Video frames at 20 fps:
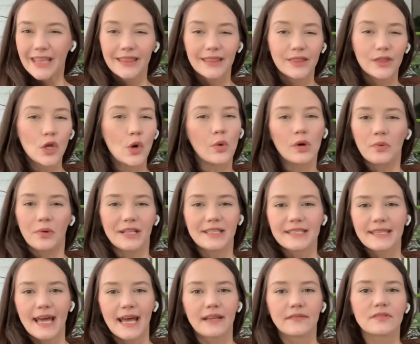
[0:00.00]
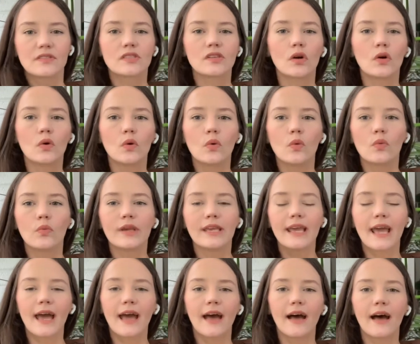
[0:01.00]
No one wants that. So we
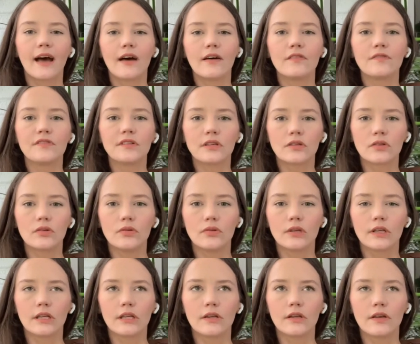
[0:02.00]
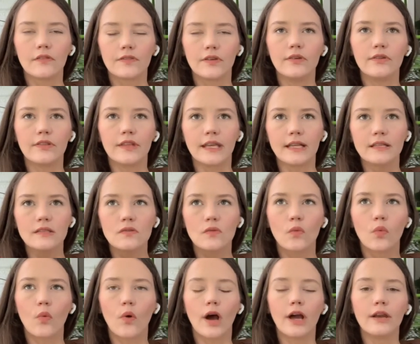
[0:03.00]
have included a few things.
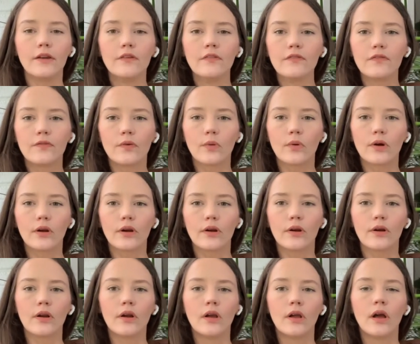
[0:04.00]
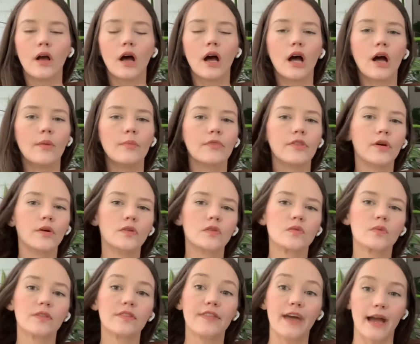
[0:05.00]
One, for um, those
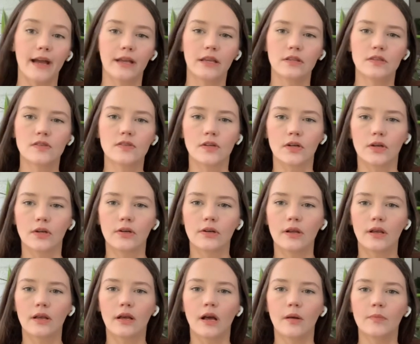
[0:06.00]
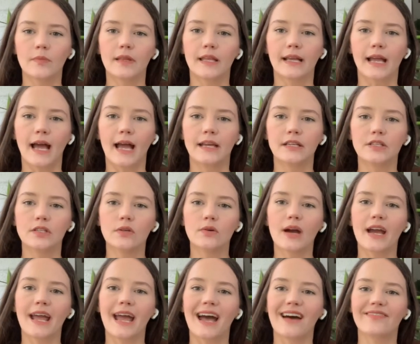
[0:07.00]
with that concern, um, like I do, I
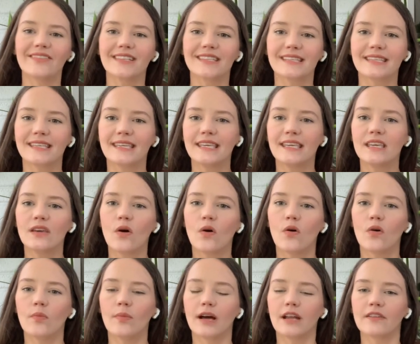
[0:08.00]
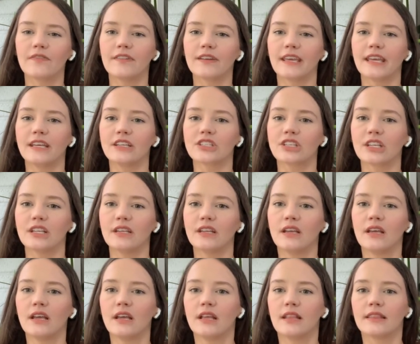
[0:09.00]
have this keyhole modification
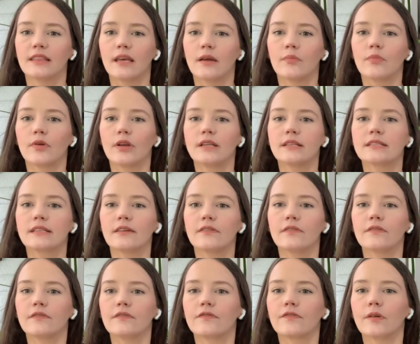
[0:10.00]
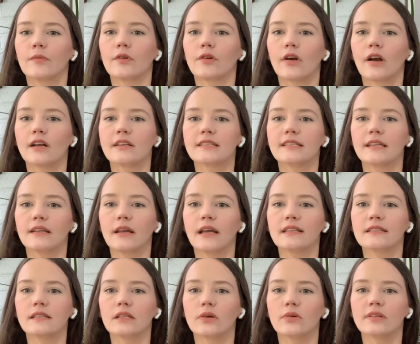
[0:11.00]
that brings it from crossing
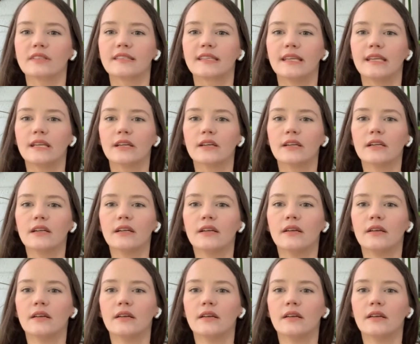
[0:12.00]
as low as here